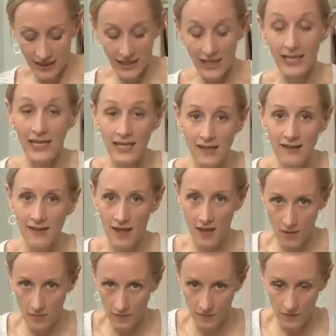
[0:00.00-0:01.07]
it is
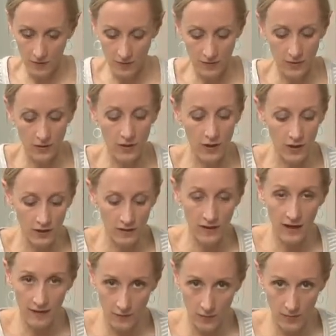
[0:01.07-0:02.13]
helpful
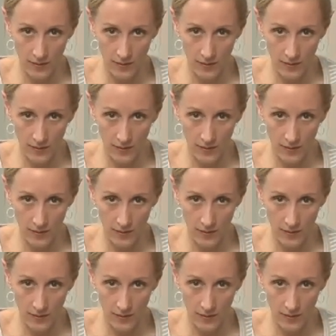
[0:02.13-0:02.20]
to have your